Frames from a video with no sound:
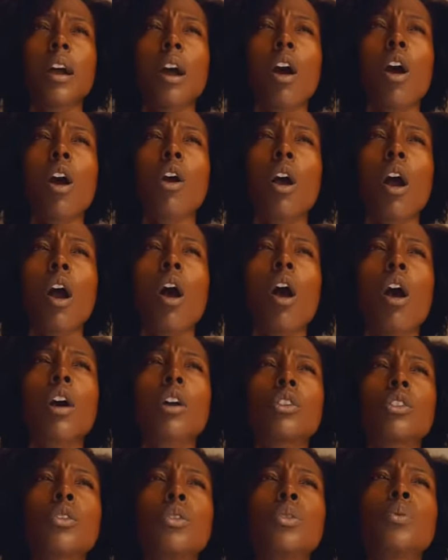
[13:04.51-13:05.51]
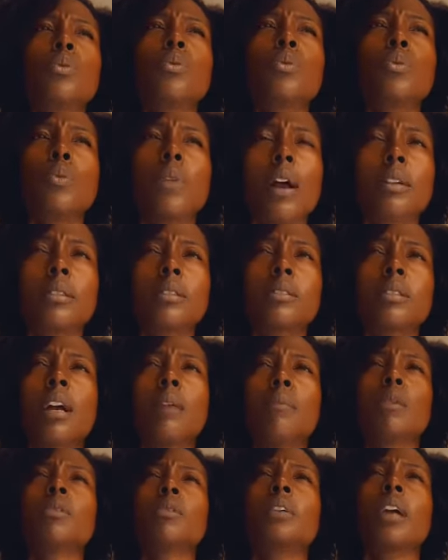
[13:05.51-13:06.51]
are are you
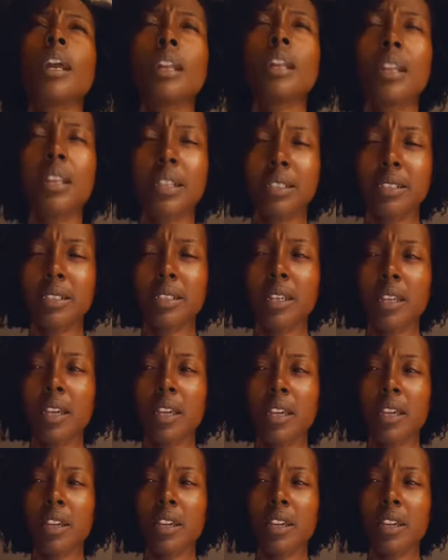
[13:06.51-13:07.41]
simultaneously